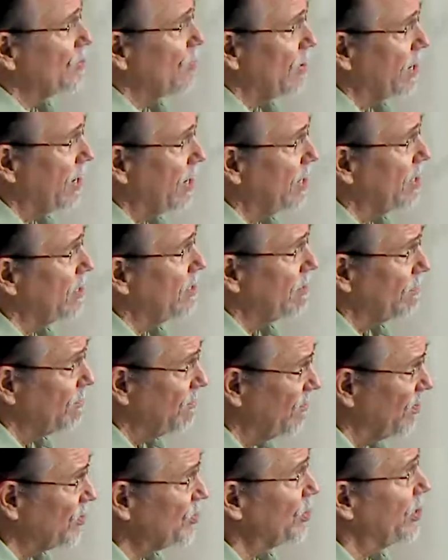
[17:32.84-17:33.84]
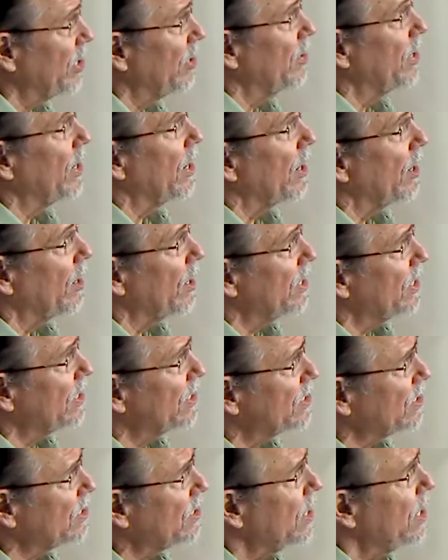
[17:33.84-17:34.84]
Gray, the visionary
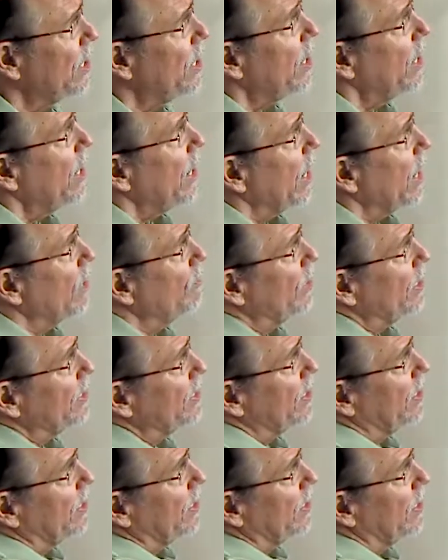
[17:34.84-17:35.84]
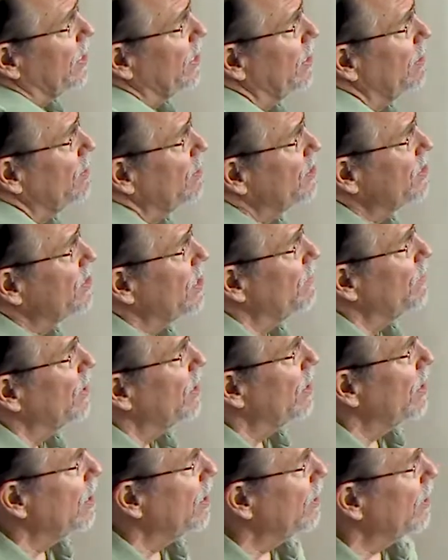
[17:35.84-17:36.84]
artist, and we did a
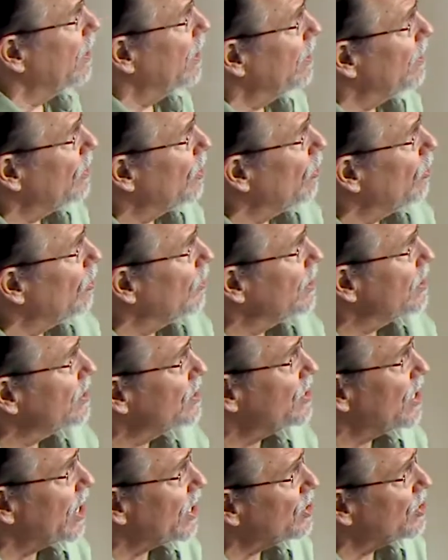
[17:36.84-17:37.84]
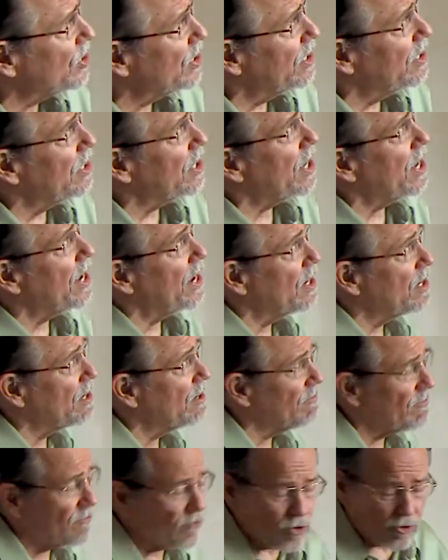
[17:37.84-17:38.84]
seminar on golden section and the
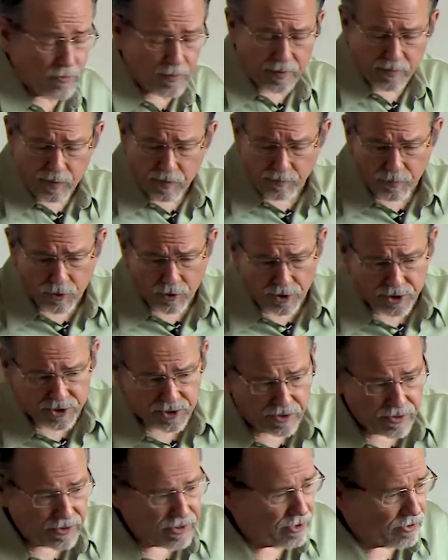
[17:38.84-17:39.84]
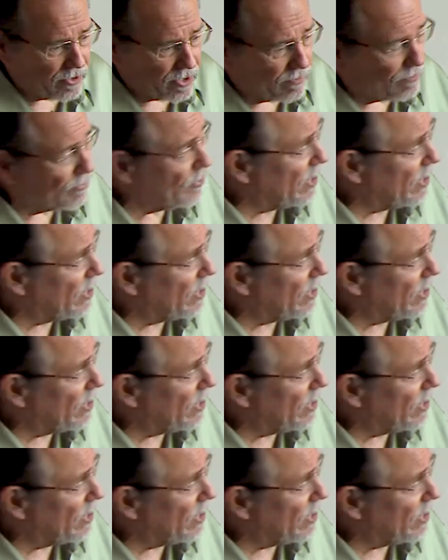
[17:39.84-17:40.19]
canon of human proportion theory and